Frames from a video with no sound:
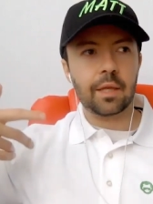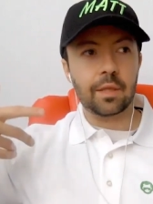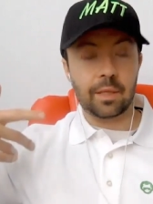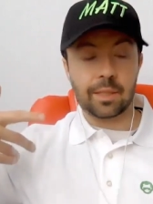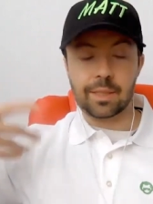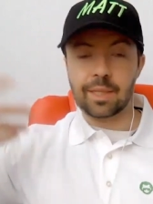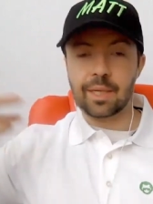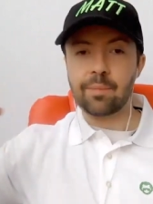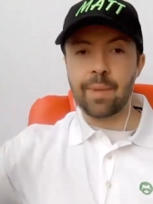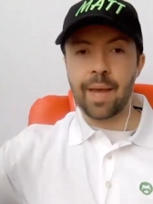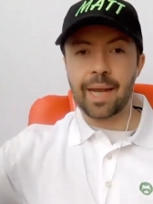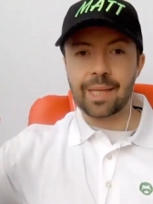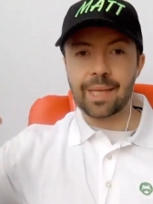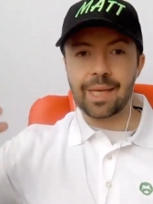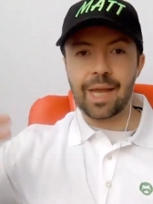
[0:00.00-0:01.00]
this lead
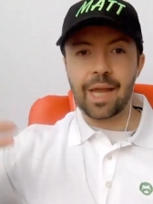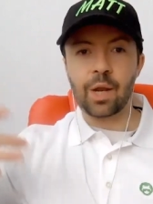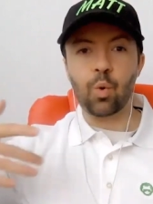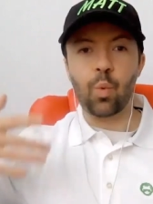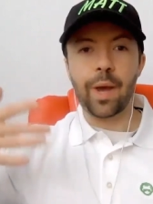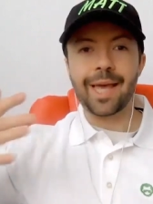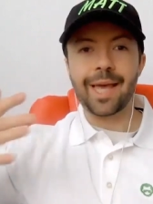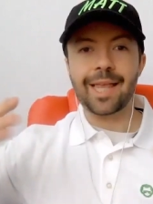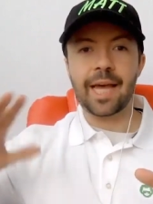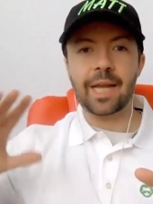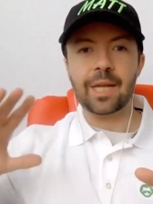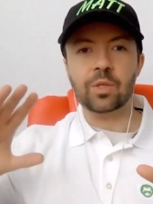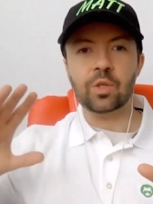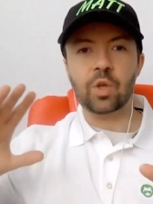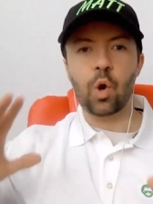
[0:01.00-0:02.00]
magnet, in a way that
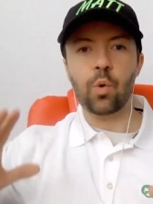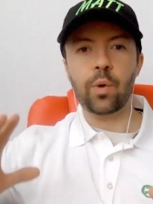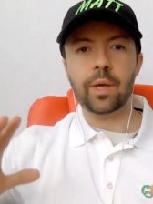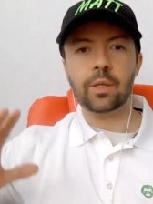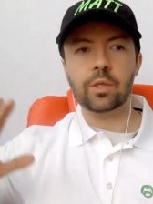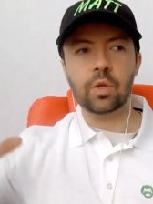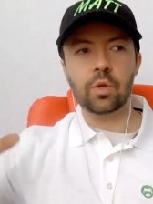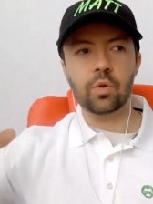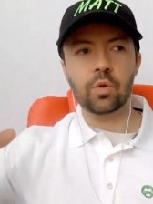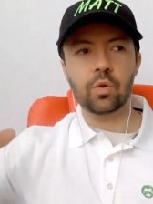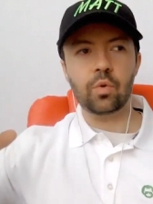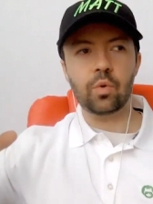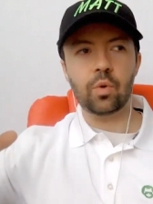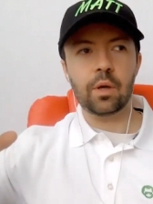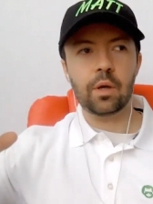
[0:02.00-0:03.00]
is going
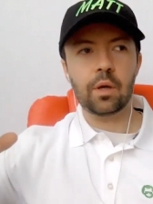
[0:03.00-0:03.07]
to